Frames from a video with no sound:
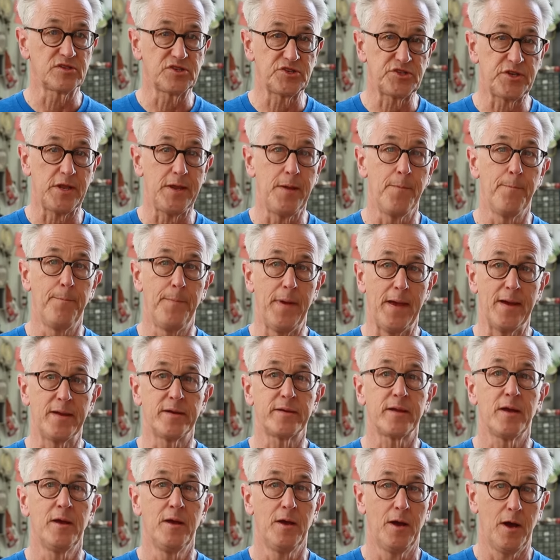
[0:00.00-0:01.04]
steam
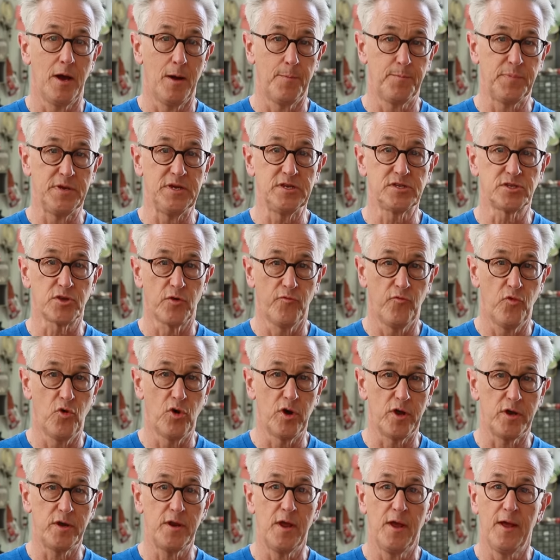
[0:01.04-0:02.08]
bent a piece of
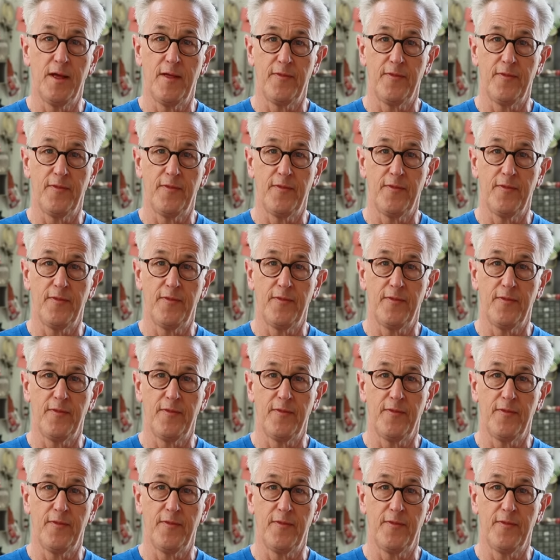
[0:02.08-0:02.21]
wood,